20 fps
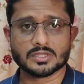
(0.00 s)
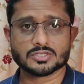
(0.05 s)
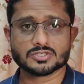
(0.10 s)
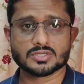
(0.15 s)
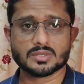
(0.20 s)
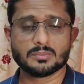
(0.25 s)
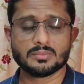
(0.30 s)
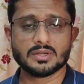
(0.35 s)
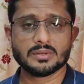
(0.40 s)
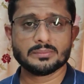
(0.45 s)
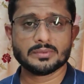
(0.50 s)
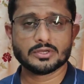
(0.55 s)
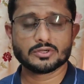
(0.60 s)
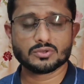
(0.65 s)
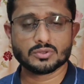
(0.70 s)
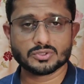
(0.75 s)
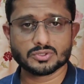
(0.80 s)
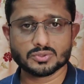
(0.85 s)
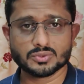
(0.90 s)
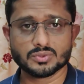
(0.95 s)

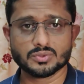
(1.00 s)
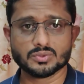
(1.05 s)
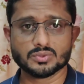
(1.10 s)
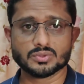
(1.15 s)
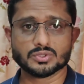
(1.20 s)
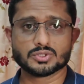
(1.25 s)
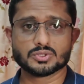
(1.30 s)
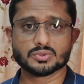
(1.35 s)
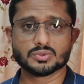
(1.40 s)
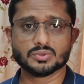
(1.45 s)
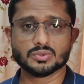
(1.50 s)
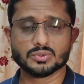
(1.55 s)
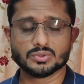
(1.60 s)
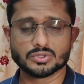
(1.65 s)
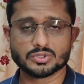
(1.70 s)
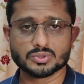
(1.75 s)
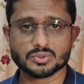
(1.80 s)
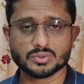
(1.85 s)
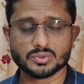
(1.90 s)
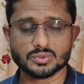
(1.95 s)
sublimate or
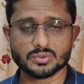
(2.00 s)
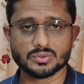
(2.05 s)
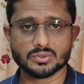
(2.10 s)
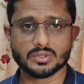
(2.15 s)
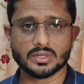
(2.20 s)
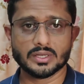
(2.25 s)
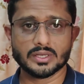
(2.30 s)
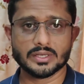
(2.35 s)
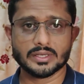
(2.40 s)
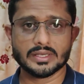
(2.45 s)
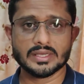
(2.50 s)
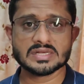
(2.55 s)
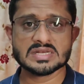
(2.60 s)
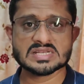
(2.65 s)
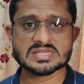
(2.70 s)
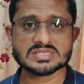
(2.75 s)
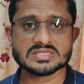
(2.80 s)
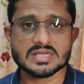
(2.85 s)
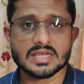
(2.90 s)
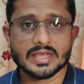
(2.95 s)
to
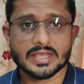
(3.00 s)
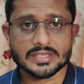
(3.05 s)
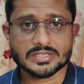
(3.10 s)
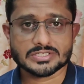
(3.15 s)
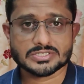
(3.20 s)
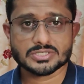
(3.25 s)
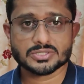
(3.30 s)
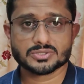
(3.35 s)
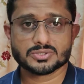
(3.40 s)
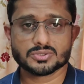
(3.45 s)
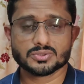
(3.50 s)
energize,